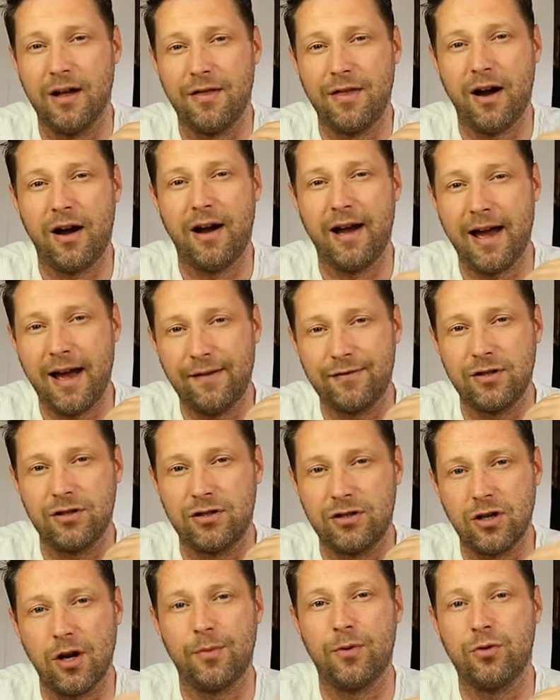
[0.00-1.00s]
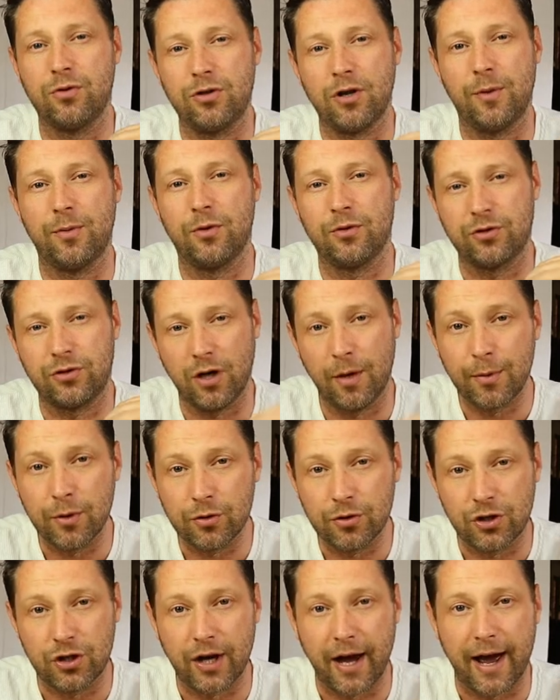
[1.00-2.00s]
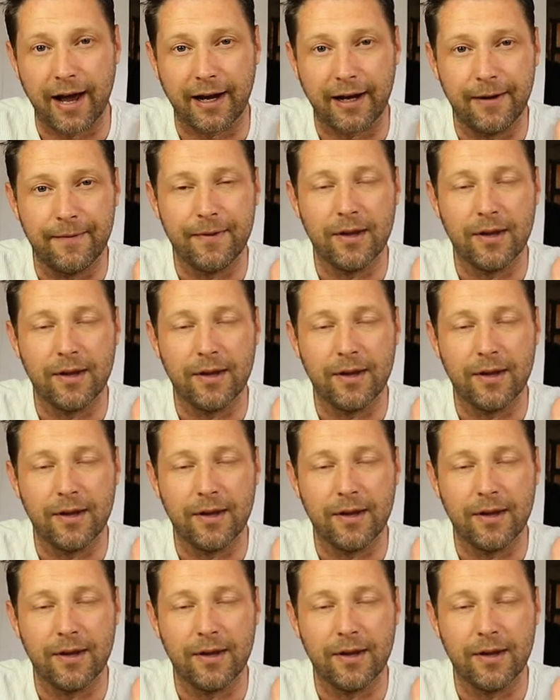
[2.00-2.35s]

that I have to double check